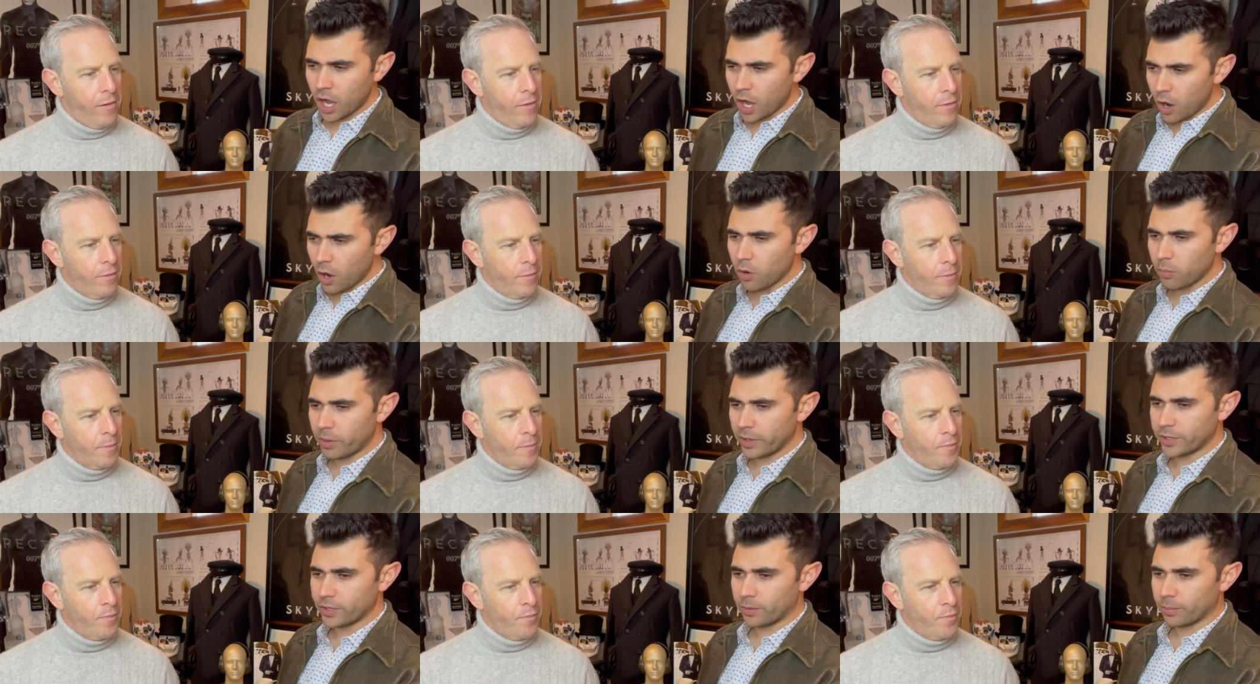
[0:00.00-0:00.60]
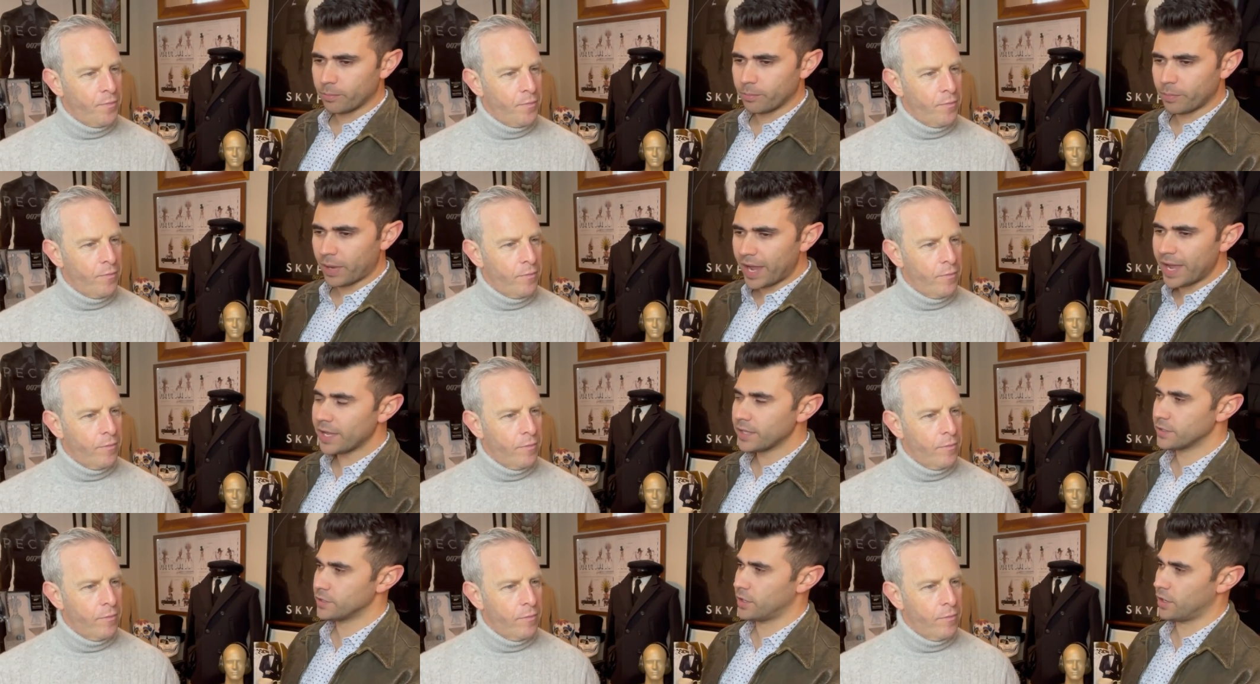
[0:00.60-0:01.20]
Speaker 1: oh, but your
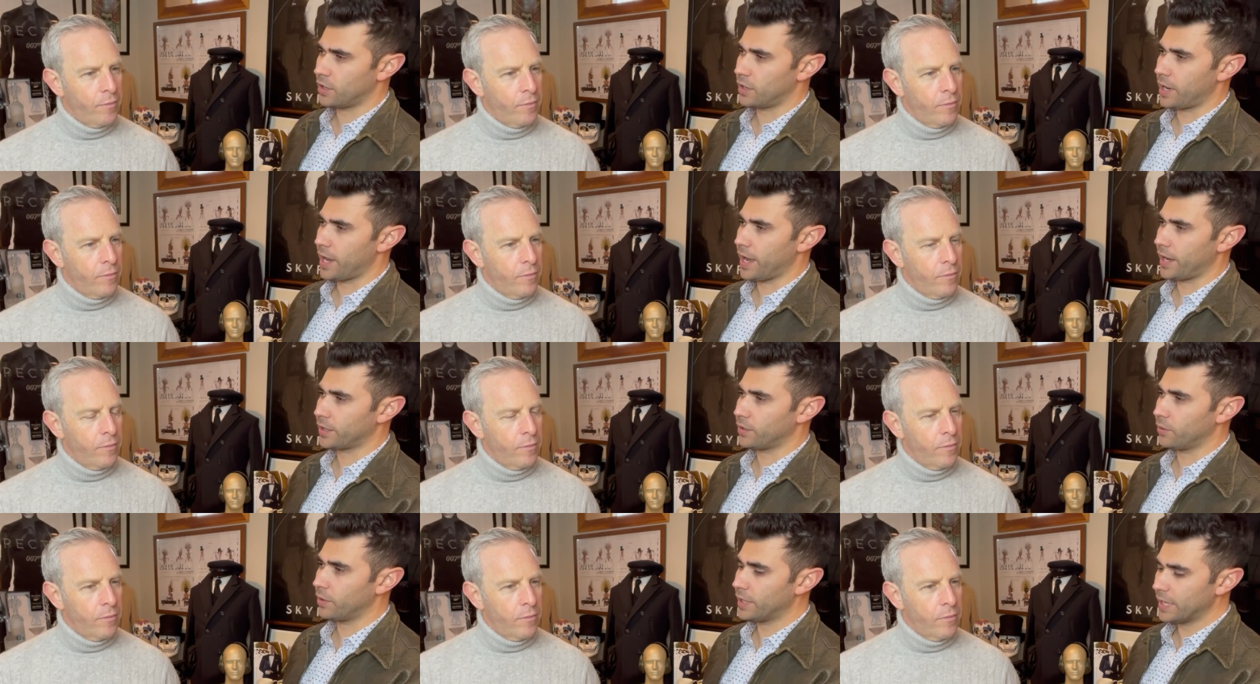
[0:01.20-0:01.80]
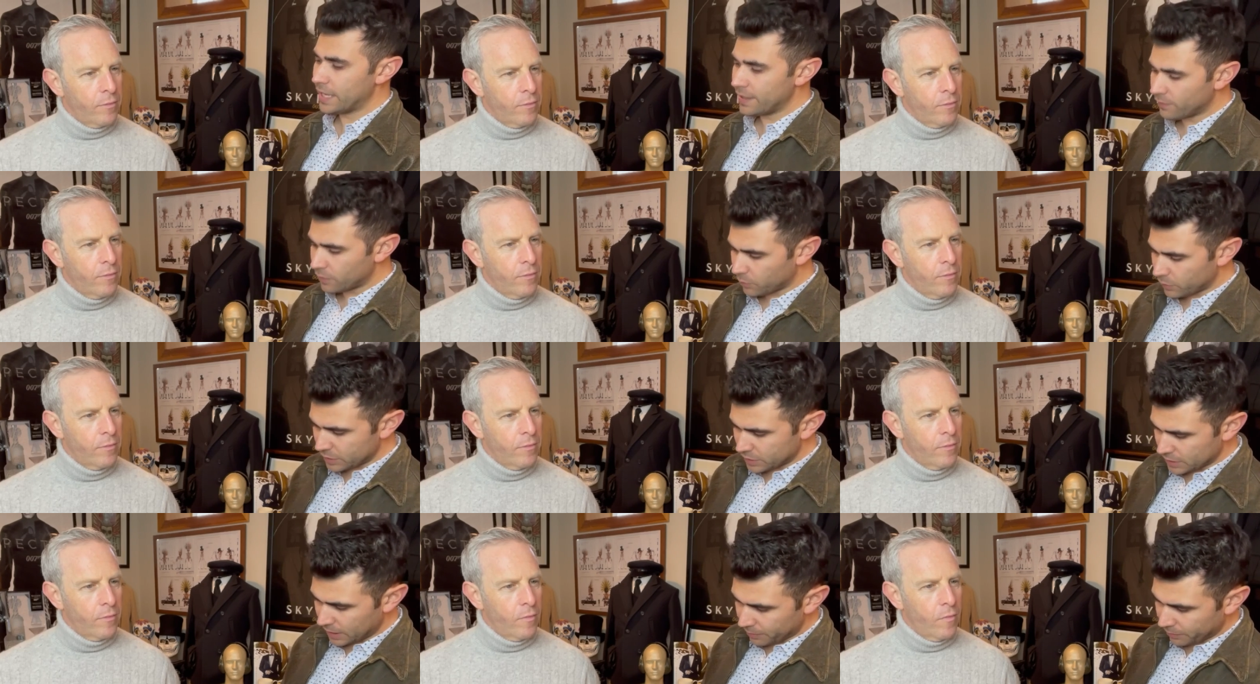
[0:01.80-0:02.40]
pants aren't accurate, even
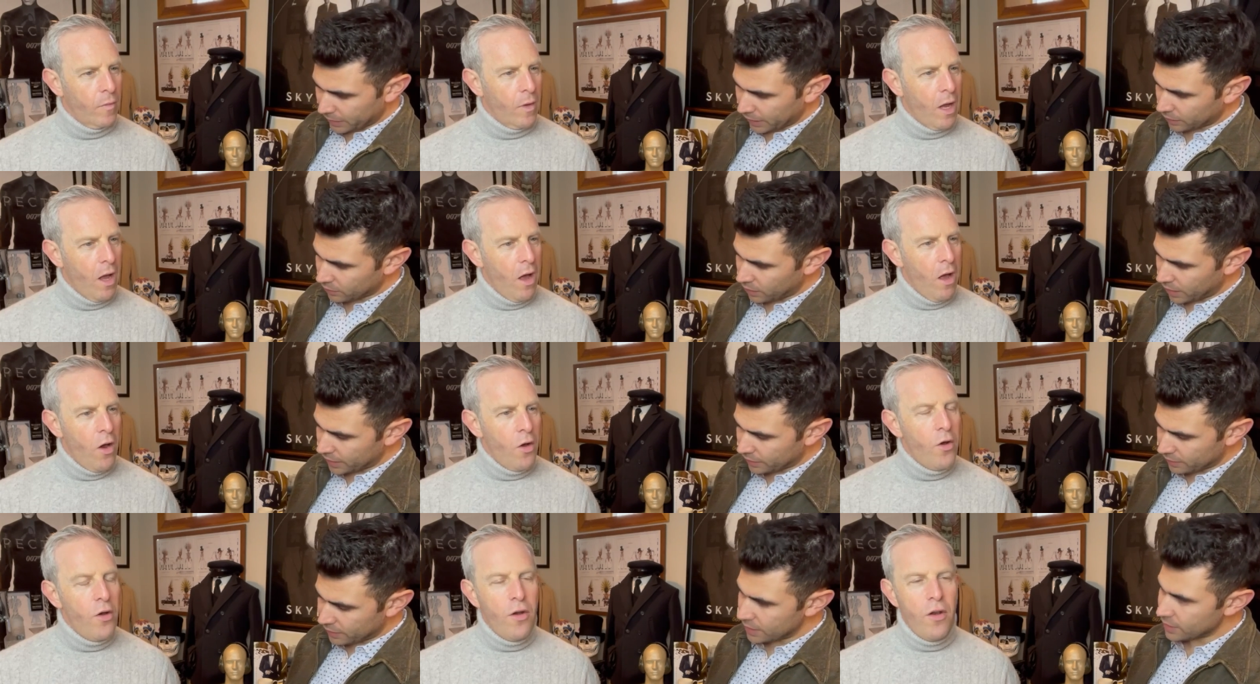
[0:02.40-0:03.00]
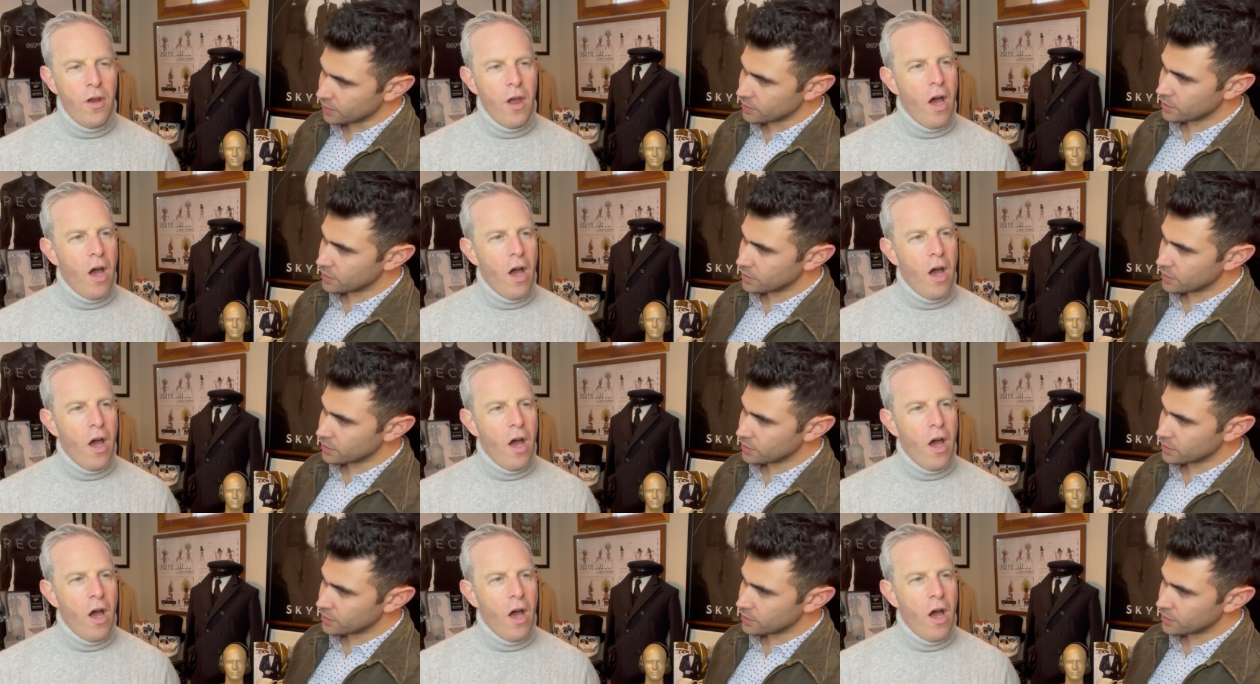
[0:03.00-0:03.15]
with something like this.